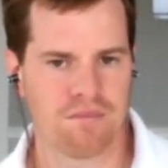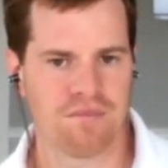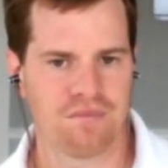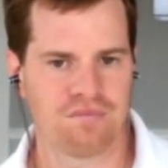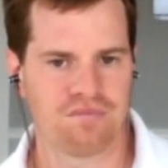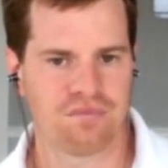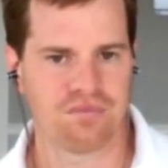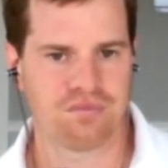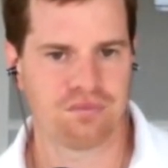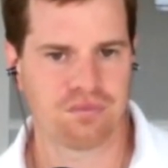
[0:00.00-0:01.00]

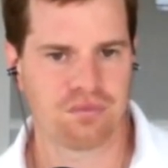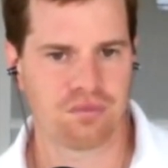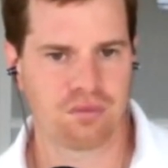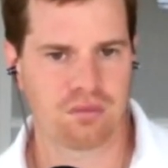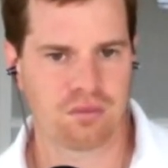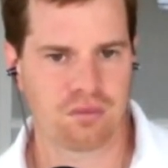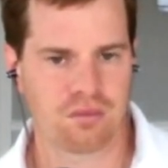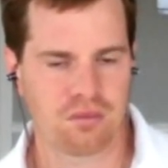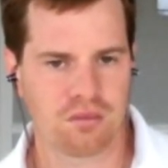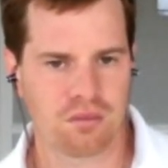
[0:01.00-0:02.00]

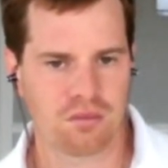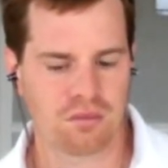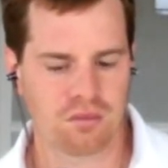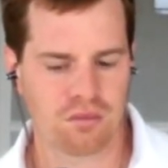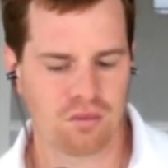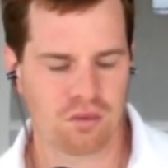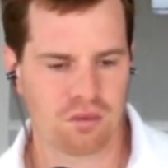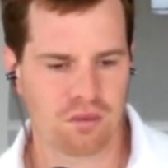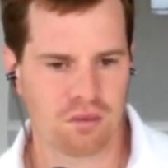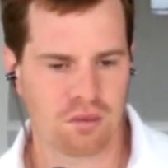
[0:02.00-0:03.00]

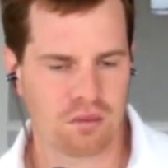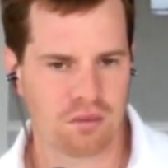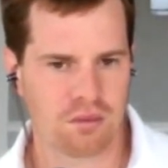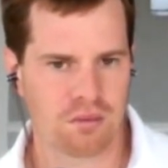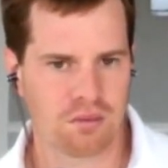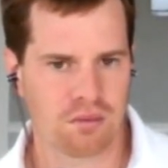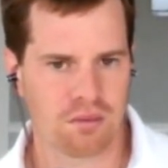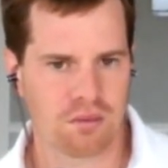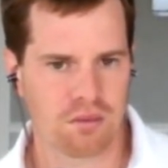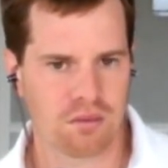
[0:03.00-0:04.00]

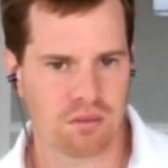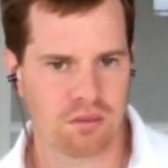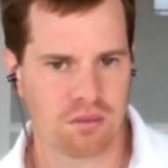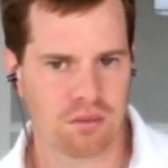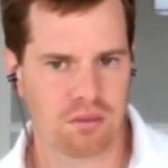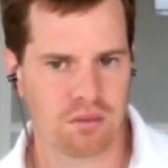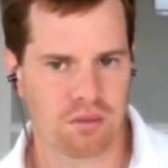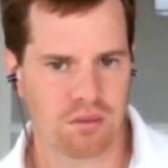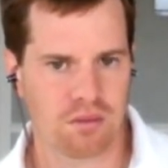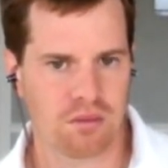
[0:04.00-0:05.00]

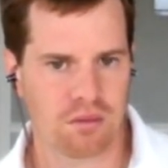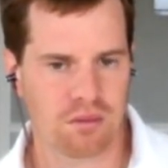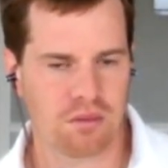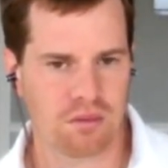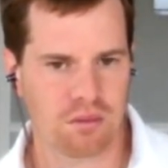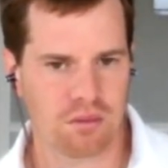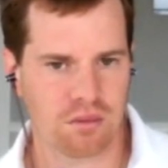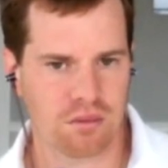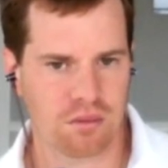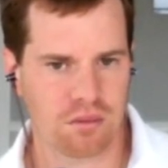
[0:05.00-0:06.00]

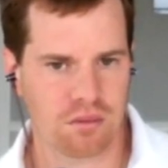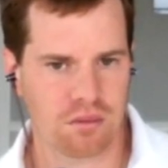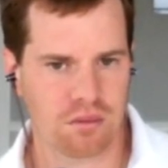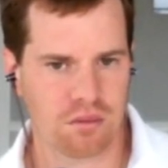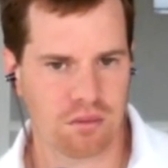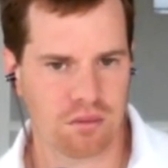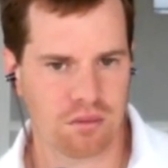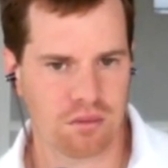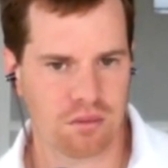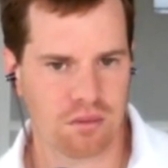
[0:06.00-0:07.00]

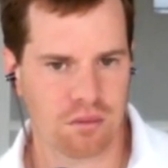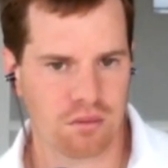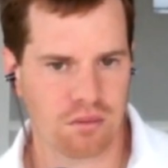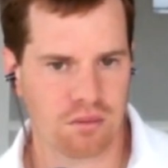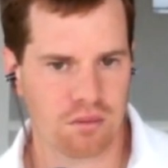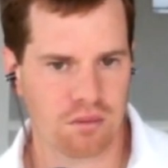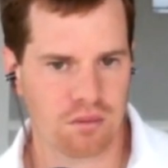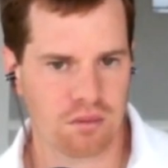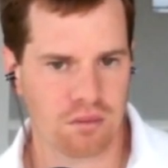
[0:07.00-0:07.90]
The person shown says nothing.